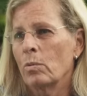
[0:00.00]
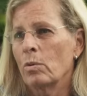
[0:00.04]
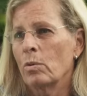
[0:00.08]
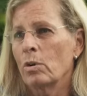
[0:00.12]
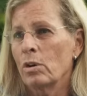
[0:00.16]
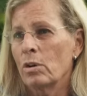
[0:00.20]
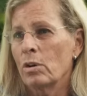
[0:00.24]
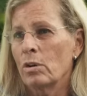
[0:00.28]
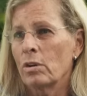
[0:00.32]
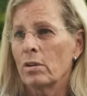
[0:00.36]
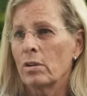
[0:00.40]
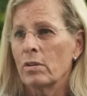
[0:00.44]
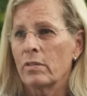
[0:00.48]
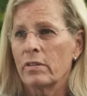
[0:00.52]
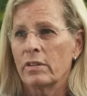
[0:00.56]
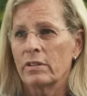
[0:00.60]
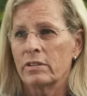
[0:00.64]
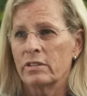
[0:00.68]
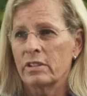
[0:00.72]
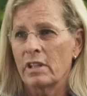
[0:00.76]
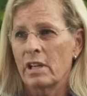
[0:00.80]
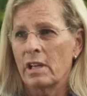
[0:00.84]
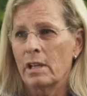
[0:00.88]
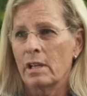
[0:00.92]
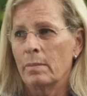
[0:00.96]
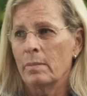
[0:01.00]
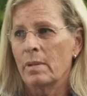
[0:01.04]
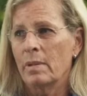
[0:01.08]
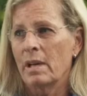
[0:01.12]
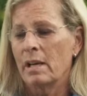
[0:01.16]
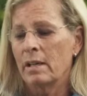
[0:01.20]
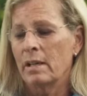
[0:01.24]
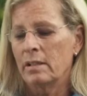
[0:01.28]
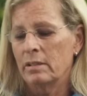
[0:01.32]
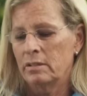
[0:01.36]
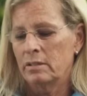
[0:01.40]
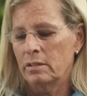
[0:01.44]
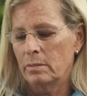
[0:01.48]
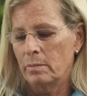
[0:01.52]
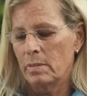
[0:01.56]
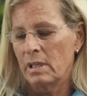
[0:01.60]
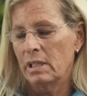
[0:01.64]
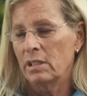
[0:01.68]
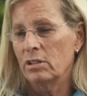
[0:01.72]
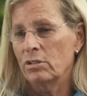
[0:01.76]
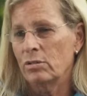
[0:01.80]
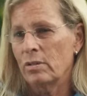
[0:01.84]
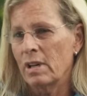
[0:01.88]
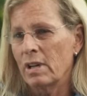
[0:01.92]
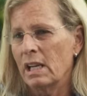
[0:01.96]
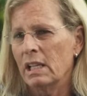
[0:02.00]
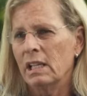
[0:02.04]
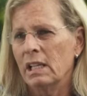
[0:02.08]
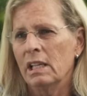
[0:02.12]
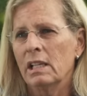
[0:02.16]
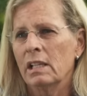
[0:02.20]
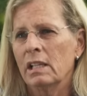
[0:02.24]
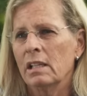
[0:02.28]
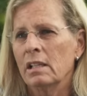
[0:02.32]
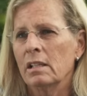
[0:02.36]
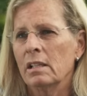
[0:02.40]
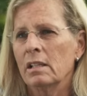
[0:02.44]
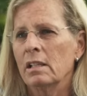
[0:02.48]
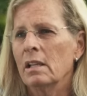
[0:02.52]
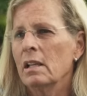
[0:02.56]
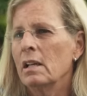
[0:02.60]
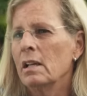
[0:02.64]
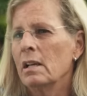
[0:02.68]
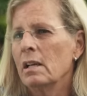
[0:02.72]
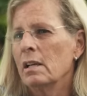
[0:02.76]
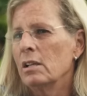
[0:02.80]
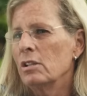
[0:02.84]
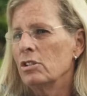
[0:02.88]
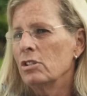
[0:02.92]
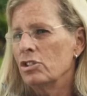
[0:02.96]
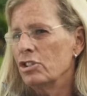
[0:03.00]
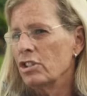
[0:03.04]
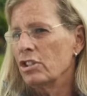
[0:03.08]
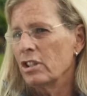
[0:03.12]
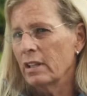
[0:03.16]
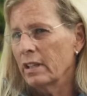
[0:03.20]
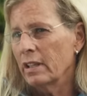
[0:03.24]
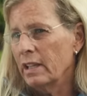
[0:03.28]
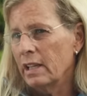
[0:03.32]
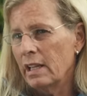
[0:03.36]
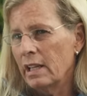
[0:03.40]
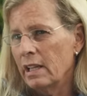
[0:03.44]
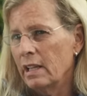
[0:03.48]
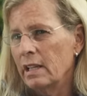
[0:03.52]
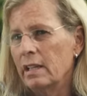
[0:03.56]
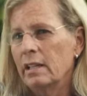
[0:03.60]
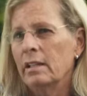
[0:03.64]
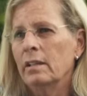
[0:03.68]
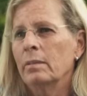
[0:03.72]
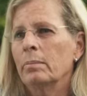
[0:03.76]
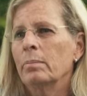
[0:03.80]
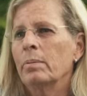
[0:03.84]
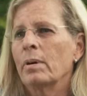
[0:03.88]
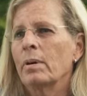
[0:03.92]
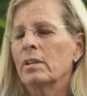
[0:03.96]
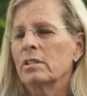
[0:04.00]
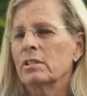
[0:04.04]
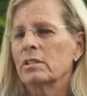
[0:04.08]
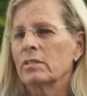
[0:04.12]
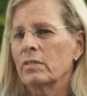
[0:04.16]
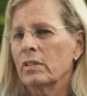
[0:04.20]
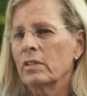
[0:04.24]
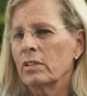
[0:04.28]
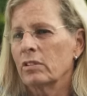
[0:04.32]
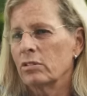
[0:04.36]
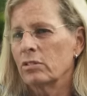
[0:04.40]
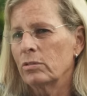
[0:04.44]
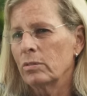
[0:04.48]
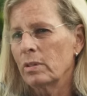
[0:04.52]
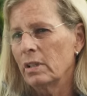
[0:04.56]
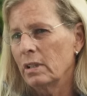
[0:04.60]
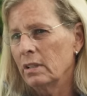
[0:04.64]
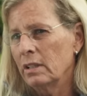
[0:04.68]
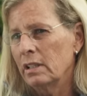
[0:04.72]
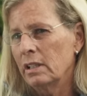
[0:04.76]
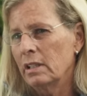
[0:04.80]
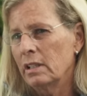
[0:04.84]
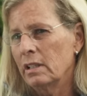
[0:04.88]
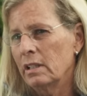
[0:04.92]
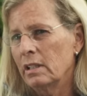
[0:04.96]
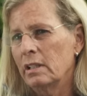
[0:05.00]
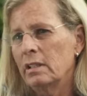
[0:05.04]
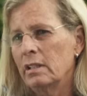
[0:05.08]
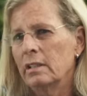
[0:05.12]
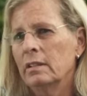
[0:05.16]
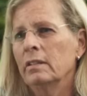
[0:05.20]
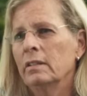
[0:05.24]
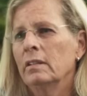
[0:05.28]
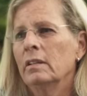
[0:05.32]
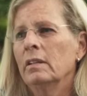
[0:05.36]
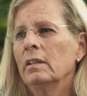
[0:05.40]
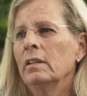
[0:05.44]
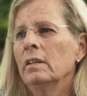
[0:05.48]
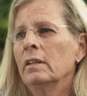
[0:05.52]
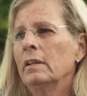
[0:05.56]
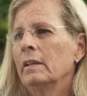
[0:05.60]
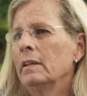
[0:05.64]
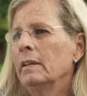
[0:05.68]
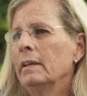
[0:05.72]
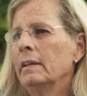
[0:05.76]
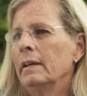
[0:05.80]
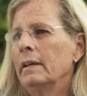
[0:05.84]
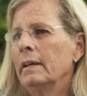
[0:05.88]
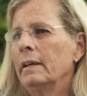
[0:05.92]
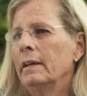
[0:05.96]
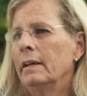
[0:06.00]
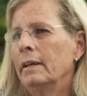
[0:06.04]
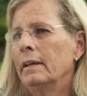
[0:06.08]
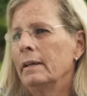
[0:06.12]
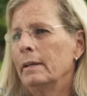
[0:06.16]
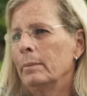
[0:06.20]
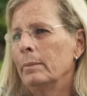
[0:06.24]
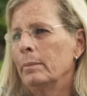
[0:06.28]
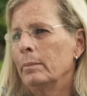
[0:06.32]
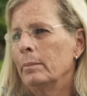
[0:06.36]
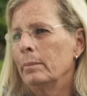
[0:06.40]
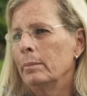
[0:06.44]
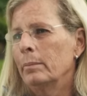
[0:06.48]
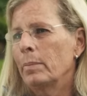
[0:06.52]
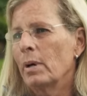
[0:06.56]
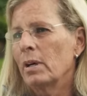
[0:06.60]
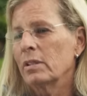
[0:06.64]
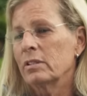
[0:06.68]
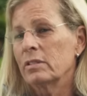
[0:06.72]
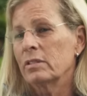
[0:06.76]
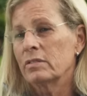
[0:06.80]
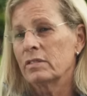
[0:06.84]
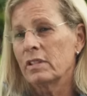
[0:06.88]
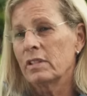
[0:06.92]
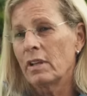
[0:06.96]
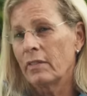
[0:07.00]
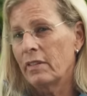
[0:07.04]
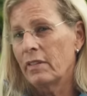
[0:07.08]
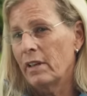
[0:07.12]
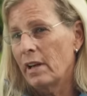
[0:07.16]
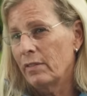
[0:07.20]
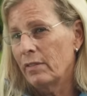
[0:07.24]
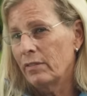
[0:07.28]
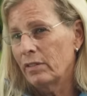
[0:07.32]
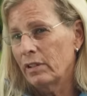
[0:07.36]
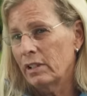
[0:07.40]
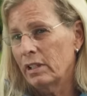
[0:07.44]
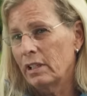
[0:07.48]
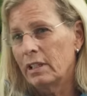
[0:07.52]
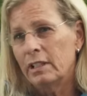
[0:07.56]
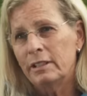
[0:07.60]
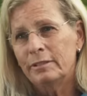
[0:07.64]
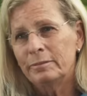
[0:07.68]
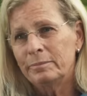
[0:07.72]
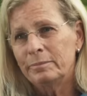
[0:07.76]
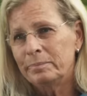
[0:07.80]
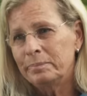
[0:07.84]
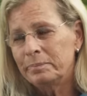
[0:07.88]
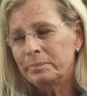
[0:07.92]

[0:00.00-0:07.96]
we're the same as the Mediterranean, Chile, parts of Australia, um, parts of South Africa.